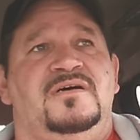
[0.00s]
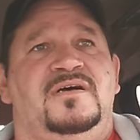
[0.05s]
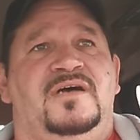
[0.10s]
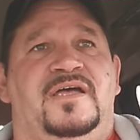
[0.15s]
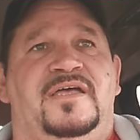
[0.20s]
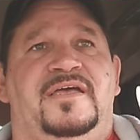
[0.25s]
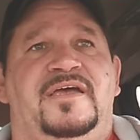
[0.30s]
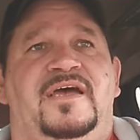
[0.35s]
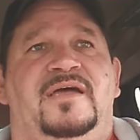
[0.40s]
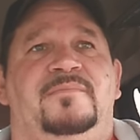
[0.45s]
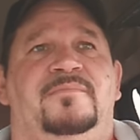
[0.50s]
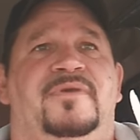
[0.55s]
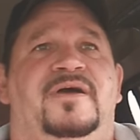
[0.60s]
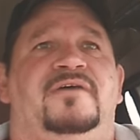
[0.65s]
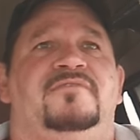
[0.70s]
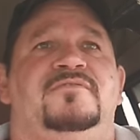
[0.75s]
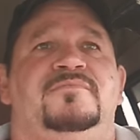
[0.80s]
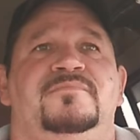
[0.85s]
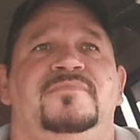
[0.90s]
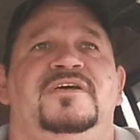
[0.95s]
Again,
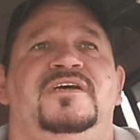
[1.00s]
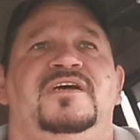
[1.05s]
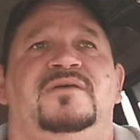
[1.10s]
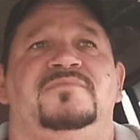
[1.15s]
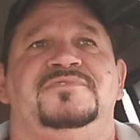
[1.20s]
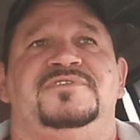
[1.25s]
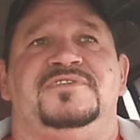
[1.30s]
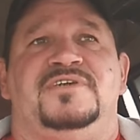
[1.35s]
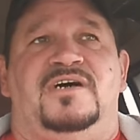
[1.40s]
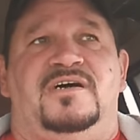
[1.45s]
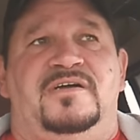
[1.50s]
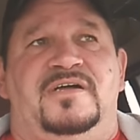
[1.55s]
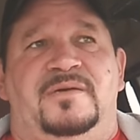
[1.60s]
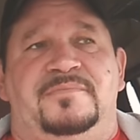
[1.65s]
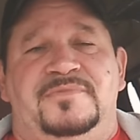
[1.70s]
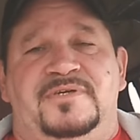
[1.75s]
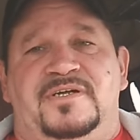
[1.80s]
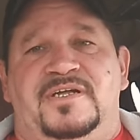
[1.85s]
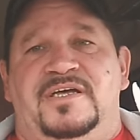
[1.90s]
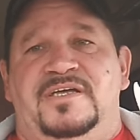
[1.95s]
bear with me. I'm sorry.
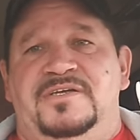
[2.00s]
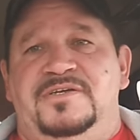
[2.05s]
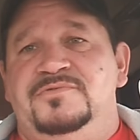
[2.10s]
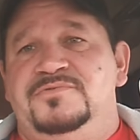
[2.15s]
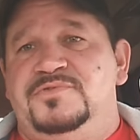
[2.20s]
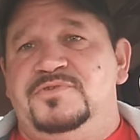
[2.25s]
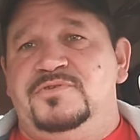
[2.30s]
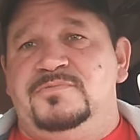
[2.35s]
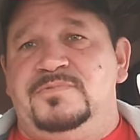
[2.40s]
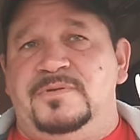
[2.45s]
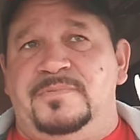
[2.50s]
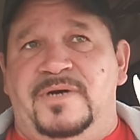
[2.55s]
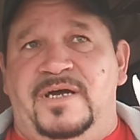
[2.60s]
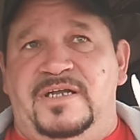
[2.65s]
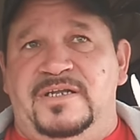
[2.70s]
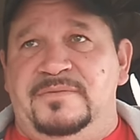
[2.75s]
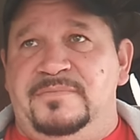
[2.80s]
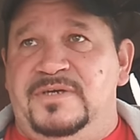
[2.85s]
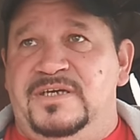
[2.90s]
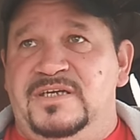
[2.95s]
I'm not a YouTuber by
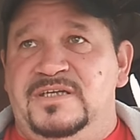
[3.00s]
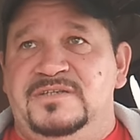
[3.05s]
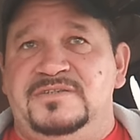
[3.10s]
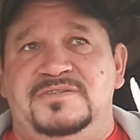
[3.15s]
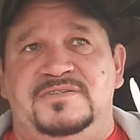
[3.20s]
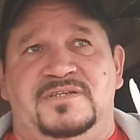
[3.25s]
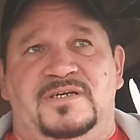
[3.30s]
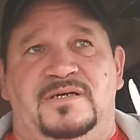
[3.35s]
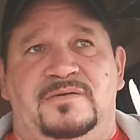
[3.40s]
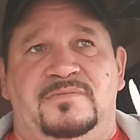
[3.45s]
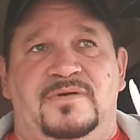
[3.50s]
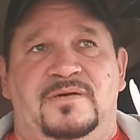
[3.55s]
any means.